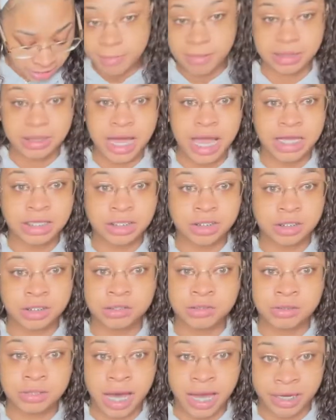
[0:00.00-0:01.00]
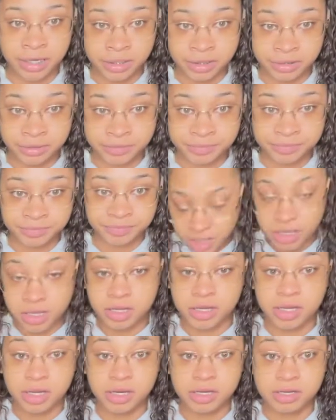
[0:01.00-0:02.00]
my lash glue liner,
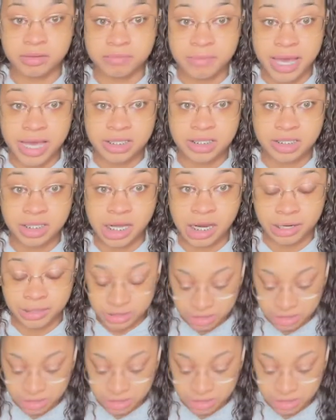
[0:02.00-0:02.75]
mascara,